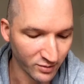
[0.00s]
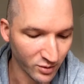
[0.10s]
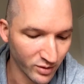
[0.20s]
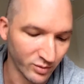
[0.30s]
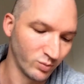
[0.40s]

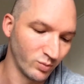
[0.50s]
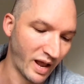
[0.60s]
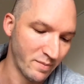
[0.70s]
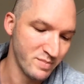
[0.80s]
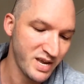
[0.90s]
Java. What
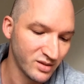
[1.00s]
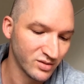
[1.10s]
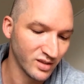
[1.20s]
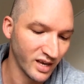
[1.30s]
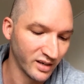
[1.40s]
that
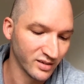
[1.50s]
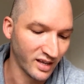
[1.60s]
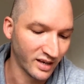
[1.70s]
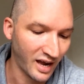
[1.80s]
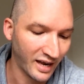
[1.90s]
means then is
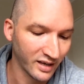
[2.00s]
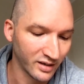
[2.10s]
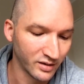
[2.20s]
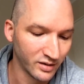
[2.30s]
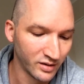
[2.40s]
that I
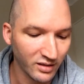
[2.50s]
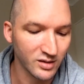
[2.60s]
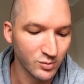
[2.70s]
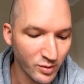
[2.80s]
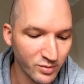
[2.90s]
can take
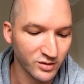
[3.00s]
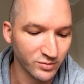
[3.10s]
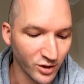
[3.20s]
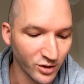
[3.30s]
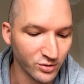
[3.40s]
these
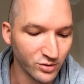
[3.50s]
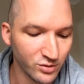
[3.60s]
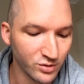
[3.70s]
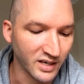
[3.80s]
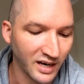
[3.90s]
primitive nodes
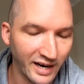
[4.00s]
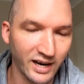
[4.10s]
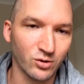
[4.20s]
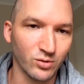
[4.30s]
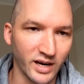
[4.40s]
and
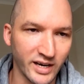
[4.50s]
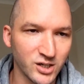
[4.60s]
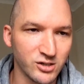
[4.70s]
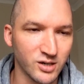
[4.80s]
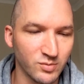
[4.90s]
declare
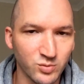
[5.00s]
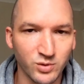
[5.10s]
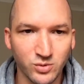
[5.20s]
relationships